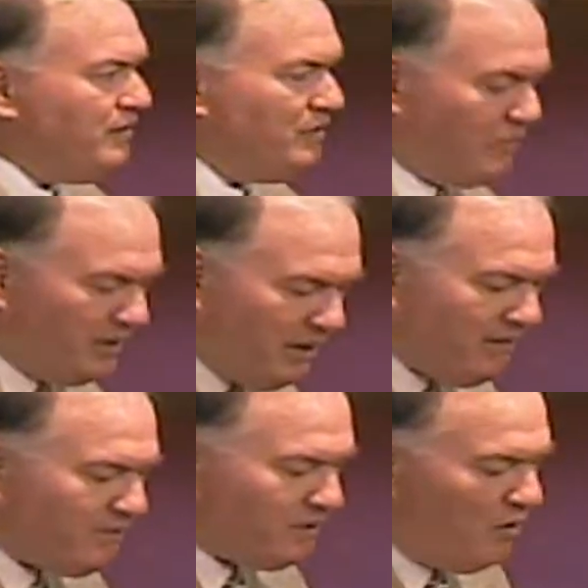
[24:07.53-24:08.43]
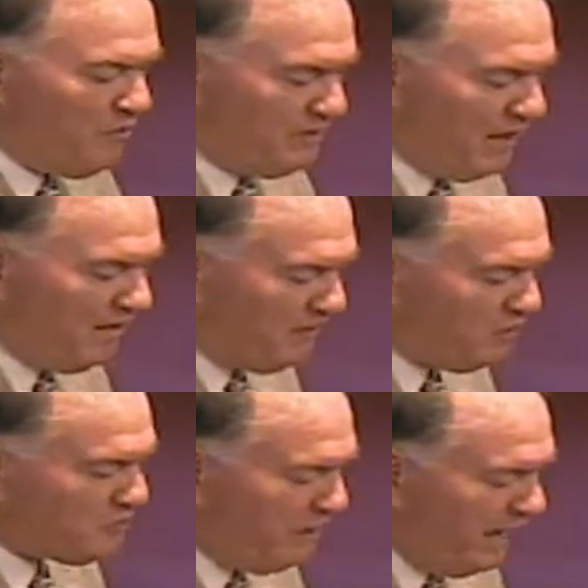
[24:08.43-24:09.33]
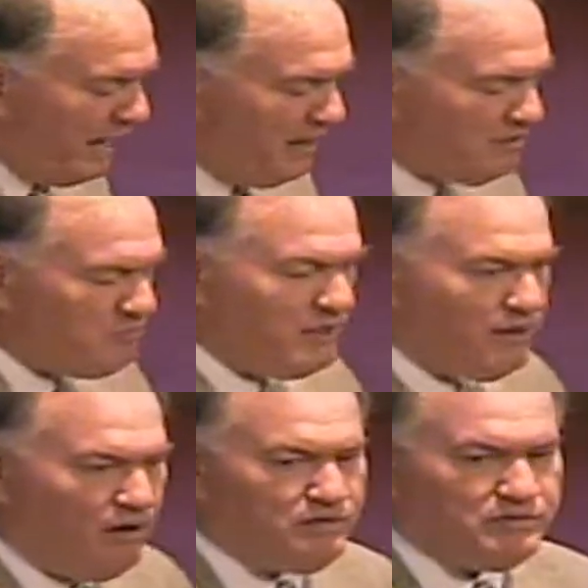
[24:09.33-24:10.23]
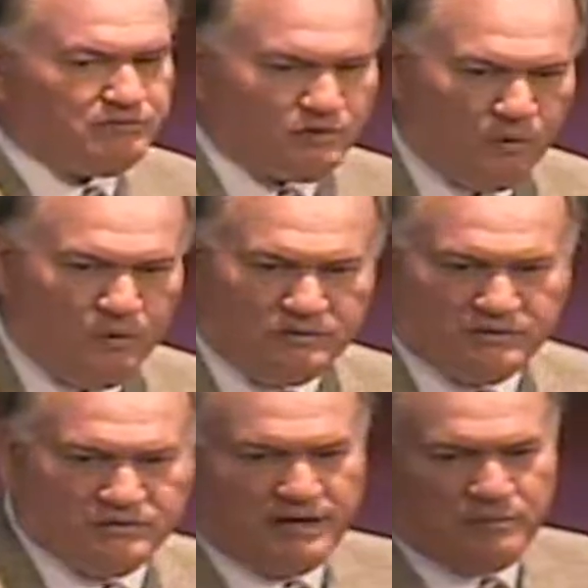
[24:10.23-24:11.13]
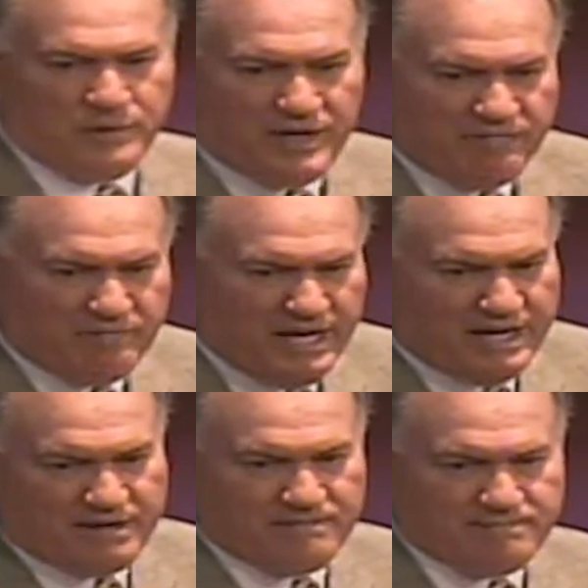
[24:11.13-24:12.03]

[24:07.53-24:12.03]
We have gone down those paths because of choices that we have made.